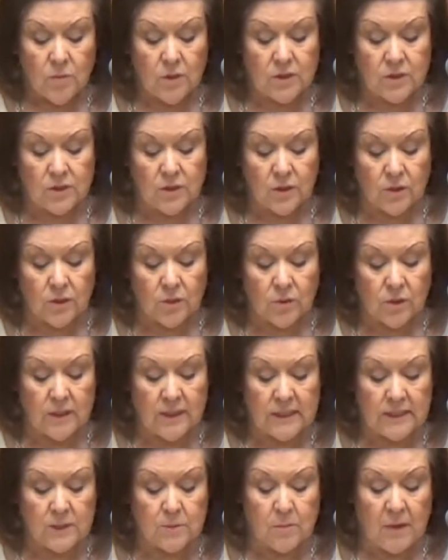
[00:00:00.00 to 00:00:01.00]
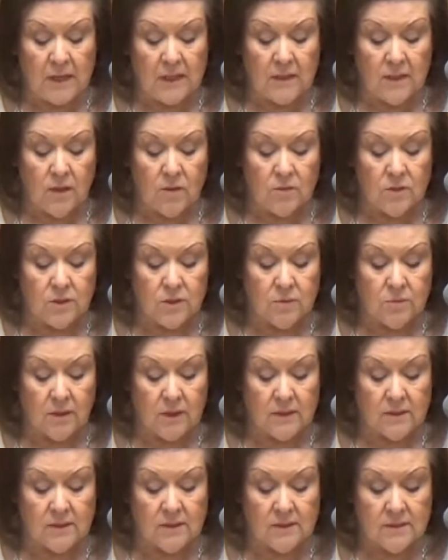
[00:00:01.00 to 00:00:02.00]
which the Lord has made known to
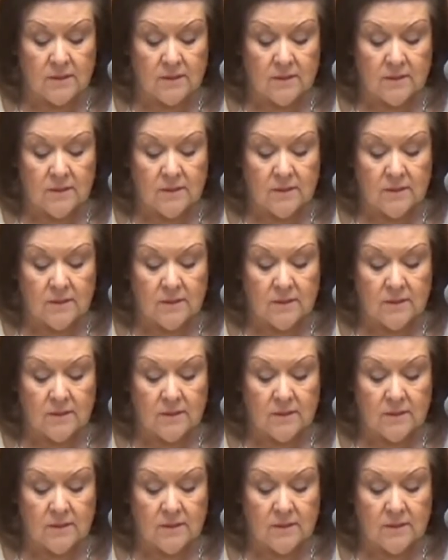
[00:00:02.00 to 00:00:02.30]
us.